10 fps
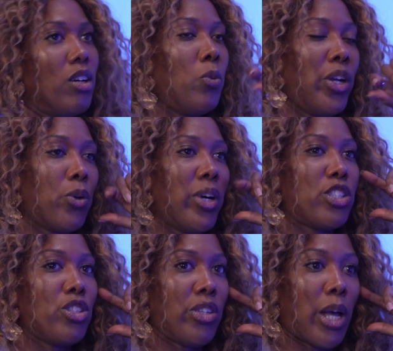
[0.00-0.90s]

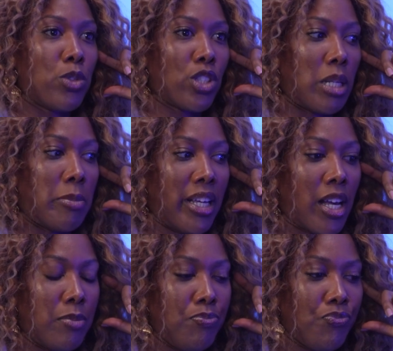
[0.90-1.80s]
always knew that it was going to
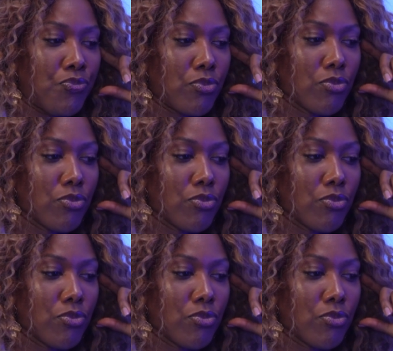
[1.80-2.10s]
be